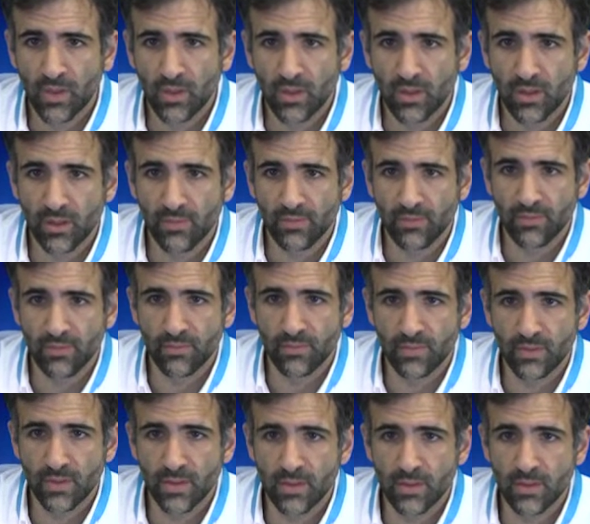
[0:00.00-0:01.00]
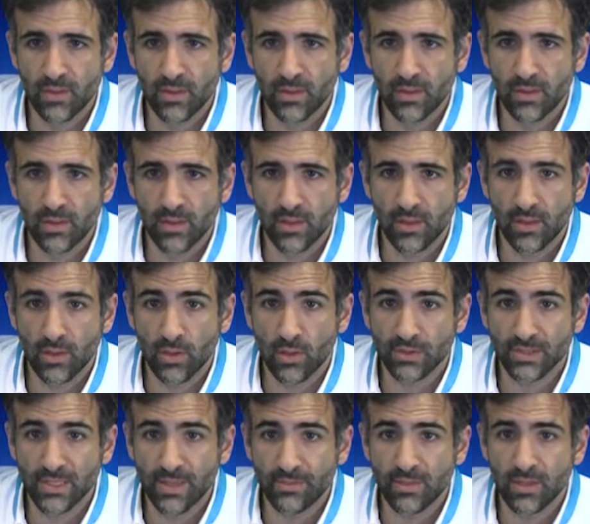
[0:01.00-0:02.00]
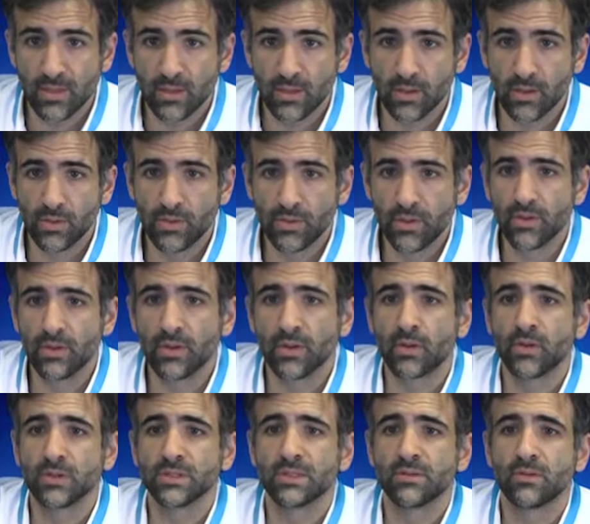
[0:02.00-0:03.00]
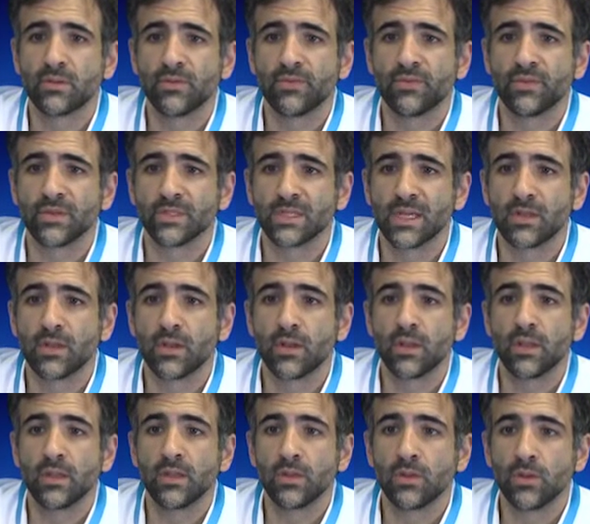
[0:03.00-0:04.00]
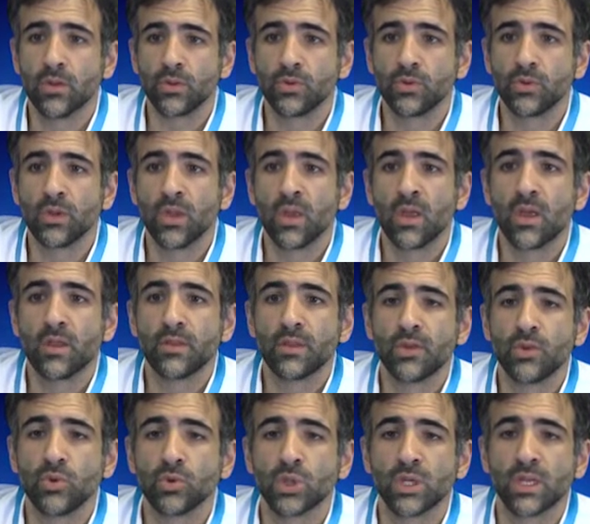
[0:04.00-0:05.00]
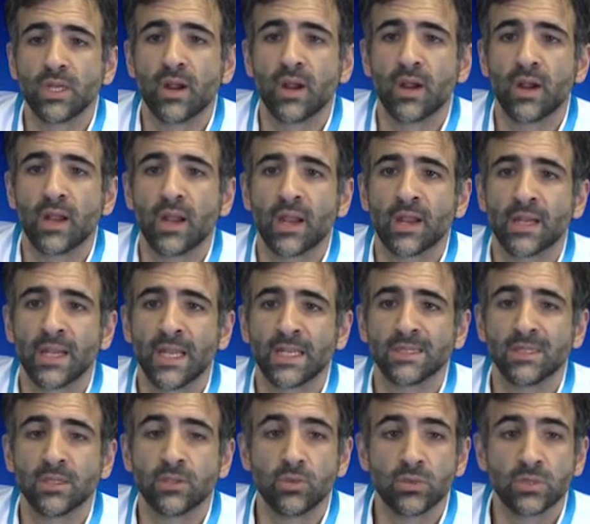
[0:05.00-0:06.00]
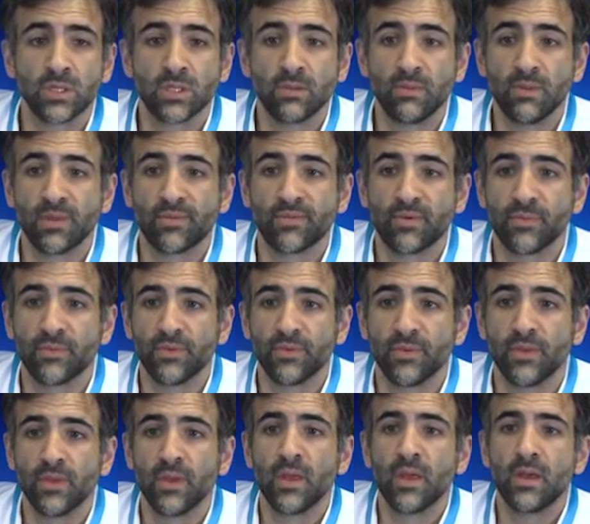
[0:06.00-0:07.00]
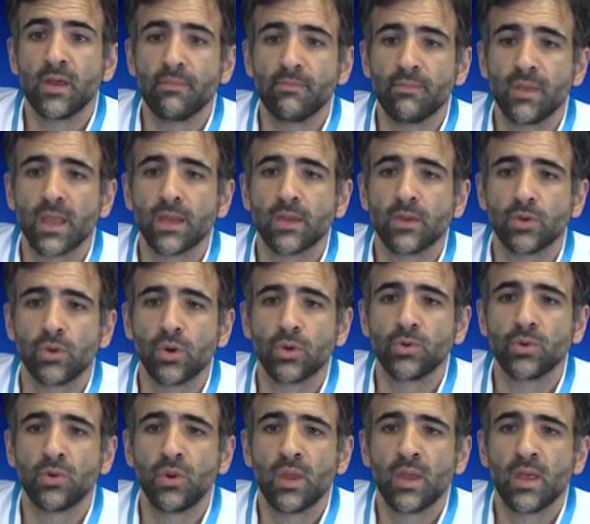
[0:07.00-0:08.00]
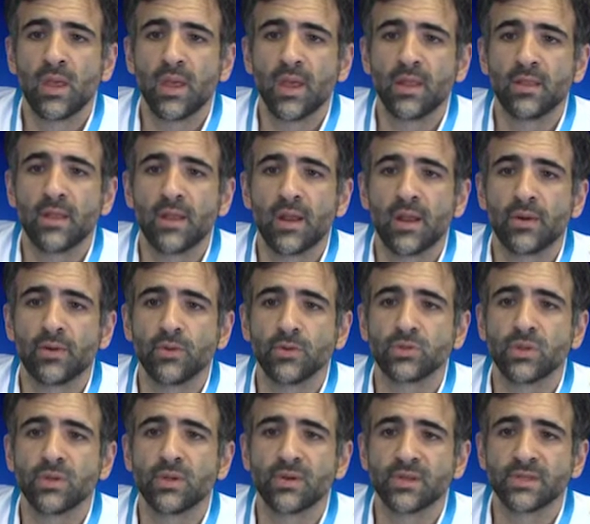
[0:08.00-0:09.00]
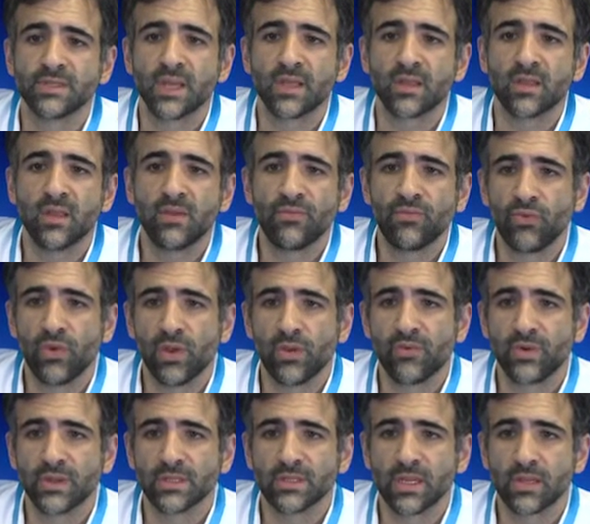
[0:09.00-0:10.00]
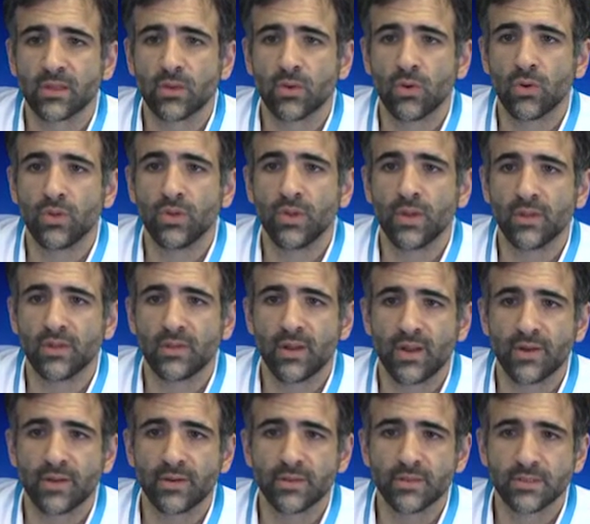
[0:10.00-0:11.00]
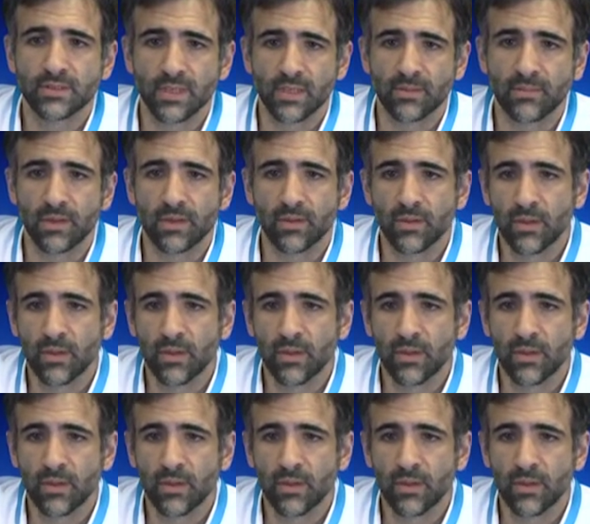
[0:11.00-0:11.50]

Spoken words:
In this concept is included the concept of satellite nodule that usually are less than 2 cm from the main nodule, and they are usually resected if we resect all the entire segment.